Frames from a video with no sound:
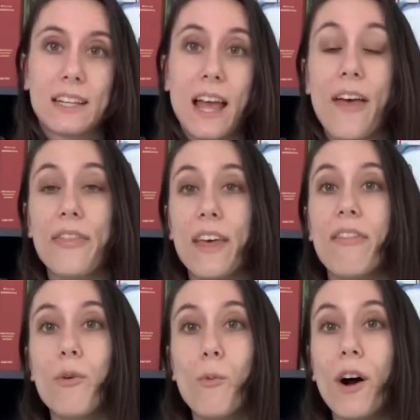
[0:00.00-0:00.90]
And then
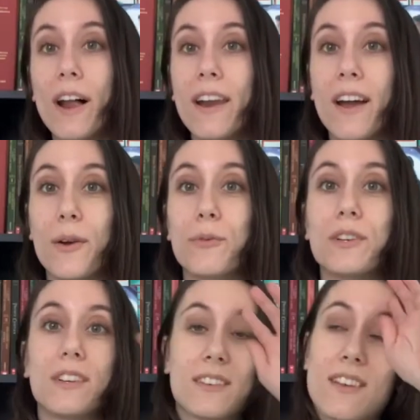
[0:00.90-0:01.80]
the one I
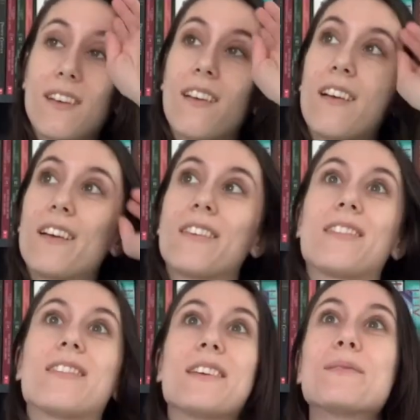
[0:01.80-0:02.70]
was
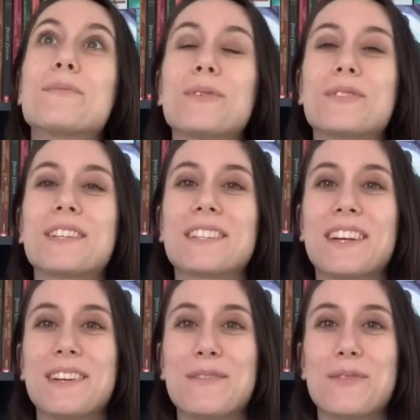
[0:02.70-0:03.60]
the most
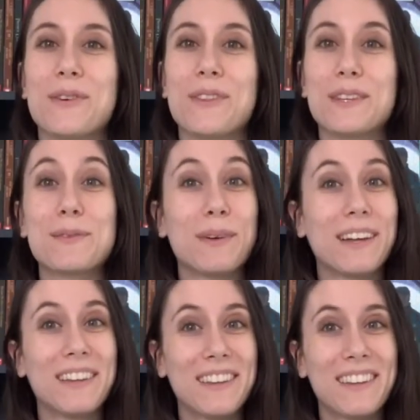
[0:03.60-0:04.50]
excited for this month.